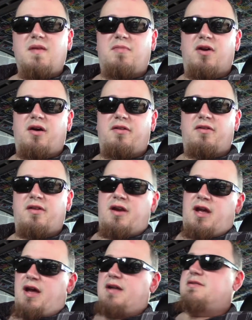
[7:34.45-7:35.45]
But other than
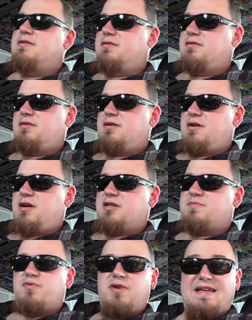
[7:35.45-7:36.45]
that, it's
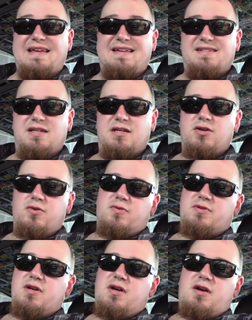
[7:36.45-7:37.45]
pretty easy to
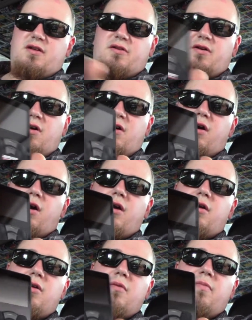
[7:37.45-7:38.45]
use. There are
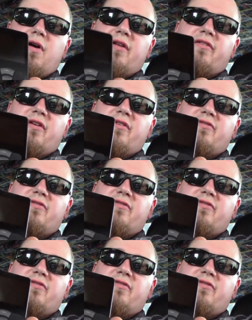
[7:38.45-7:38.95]
buttons on the